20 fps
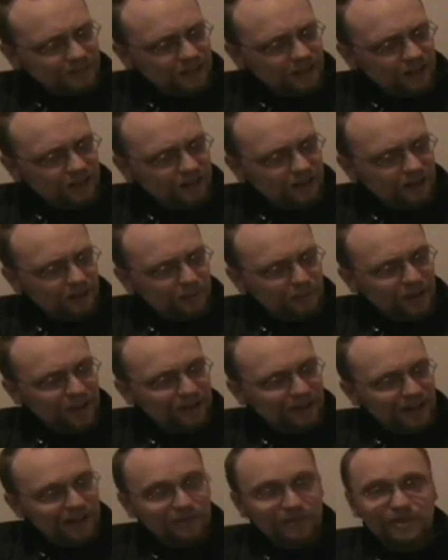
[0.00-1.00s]

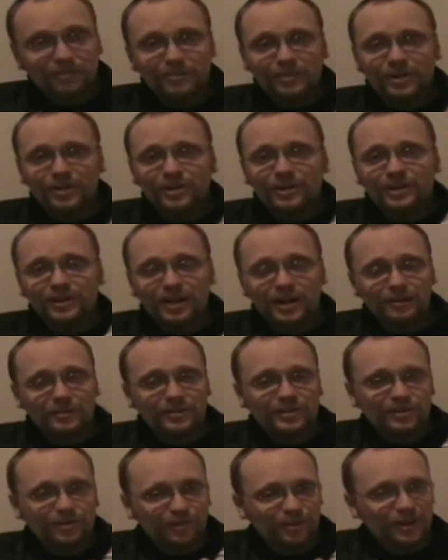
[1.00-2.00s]
about African American
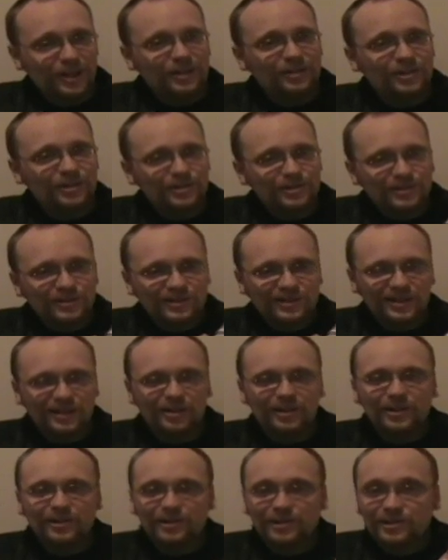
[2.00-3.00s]
comics creators,
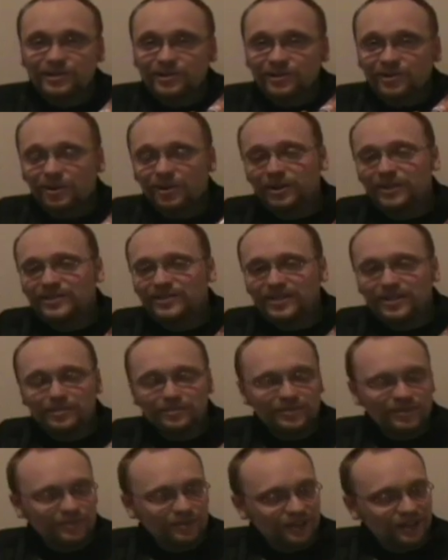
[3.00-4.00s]
characters, and
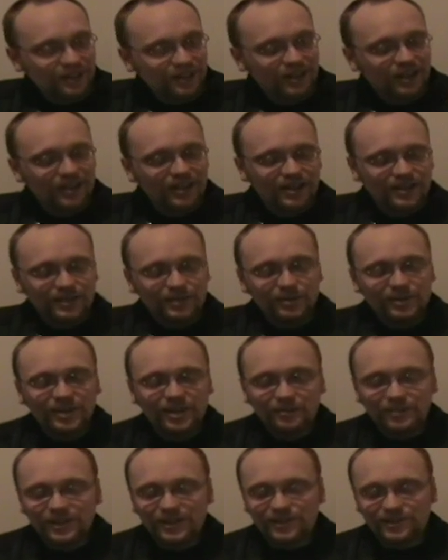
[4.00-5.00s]
archetypes. So what
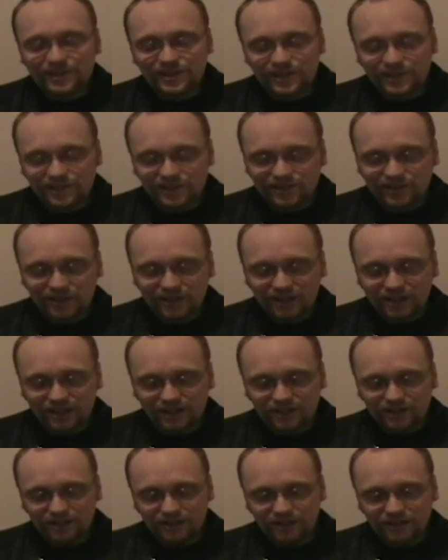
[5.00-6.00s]
that means is
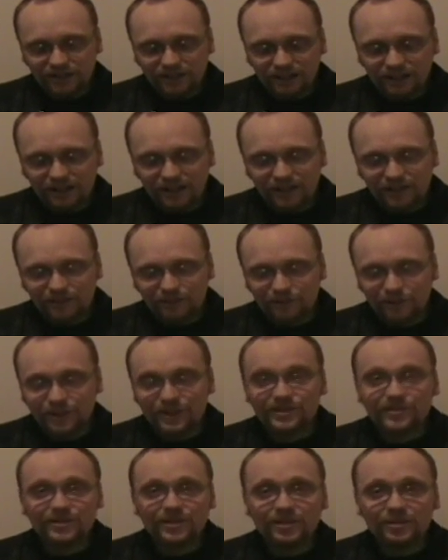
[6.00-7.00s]
a lot of the
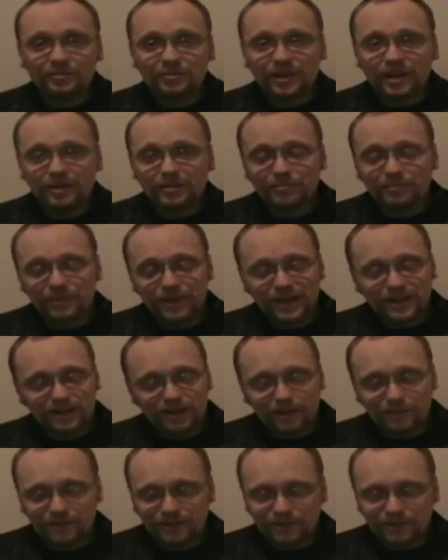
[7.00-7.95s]
work is done by black